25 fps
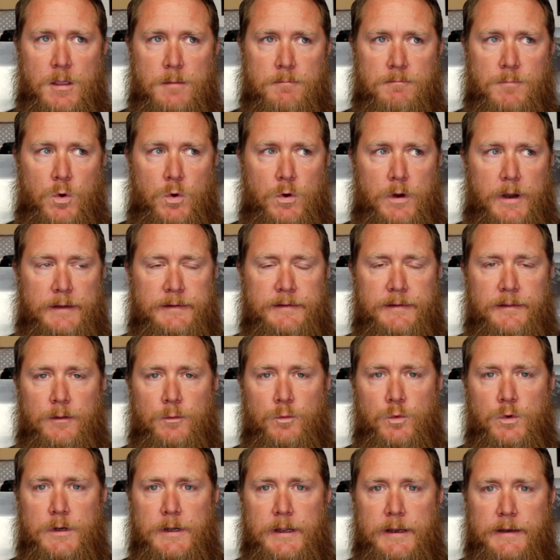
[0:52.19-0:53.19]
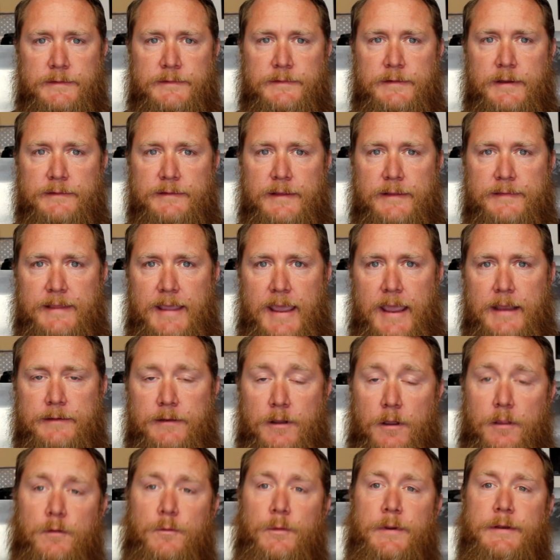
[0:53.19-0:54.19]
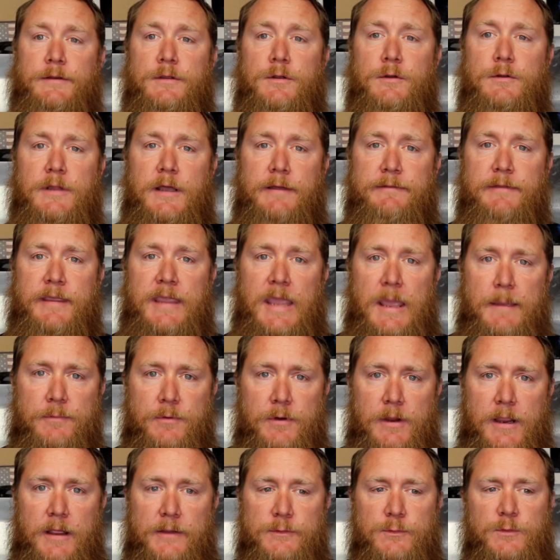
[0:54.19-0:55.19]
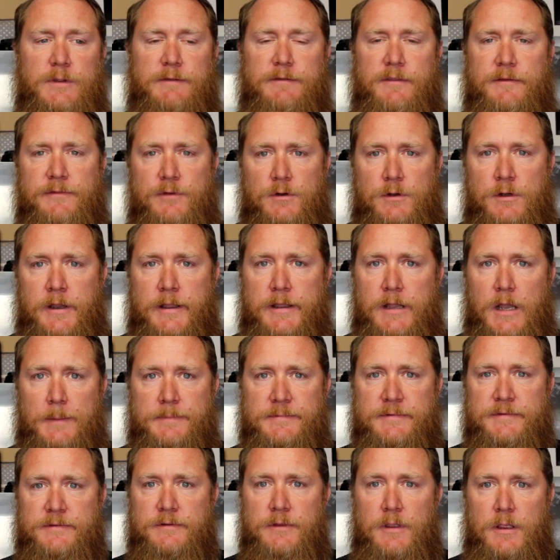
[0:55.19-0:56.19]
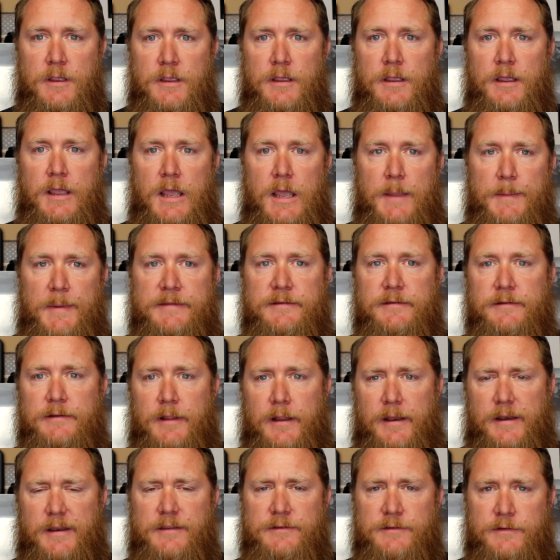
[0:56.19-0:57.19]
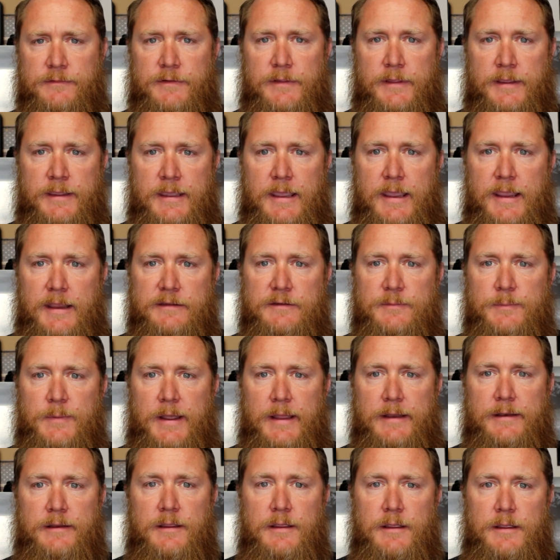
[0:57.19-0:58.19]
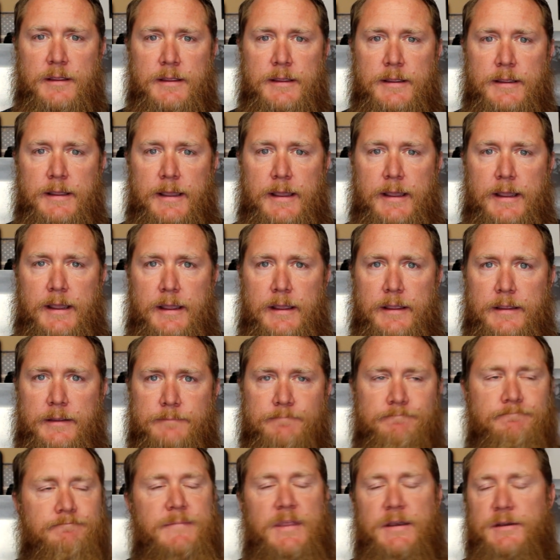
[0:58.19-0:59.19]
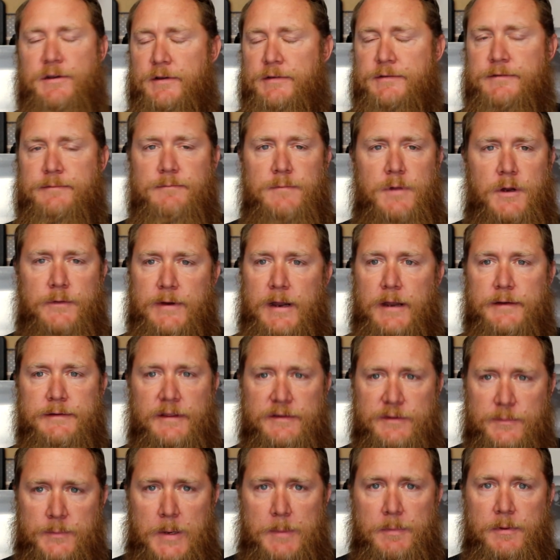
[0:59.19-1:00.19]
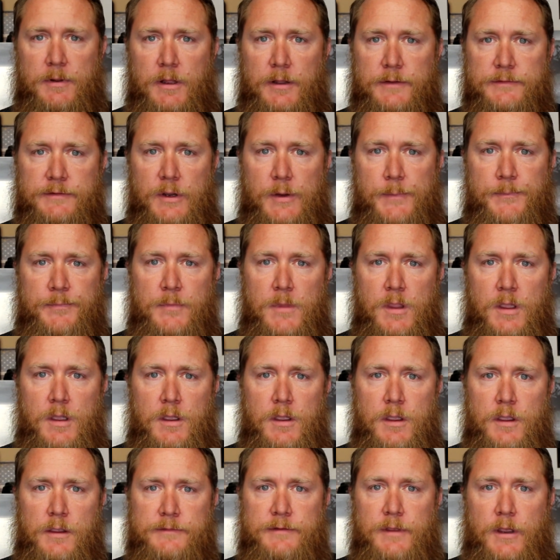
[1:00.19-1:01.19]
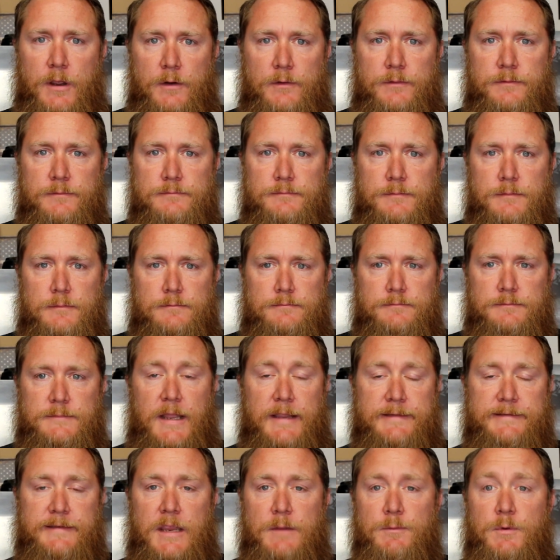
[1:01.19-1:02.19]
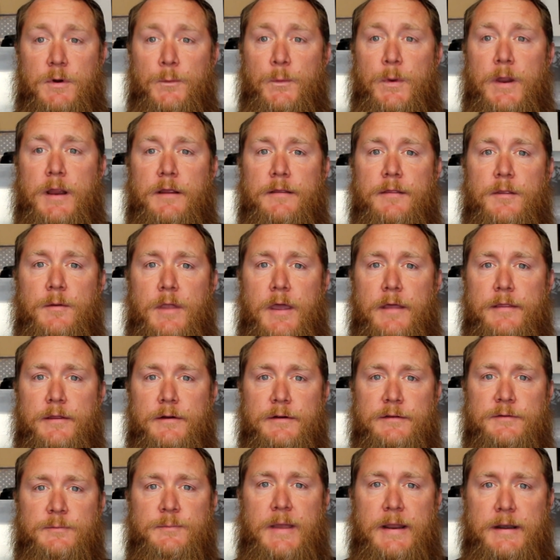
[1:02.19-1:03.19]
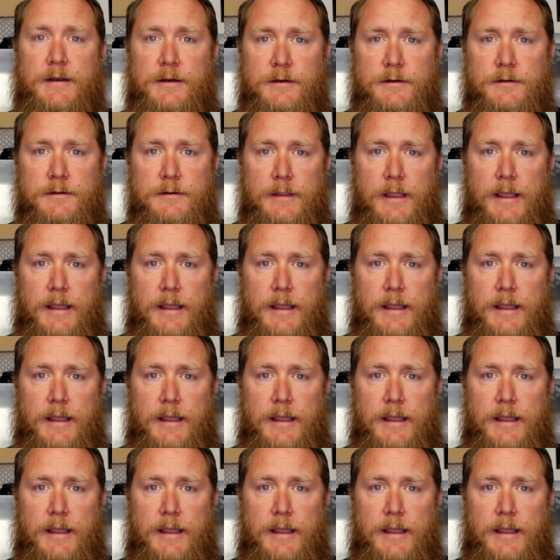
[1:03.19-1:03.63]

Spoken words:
more into the woods, things like that. Although we do love the campgrounds, we love the full hookups. It makes it a lot easier for the kids, but then you're just around tons of people also. So, I'm not saying one way or the other is better.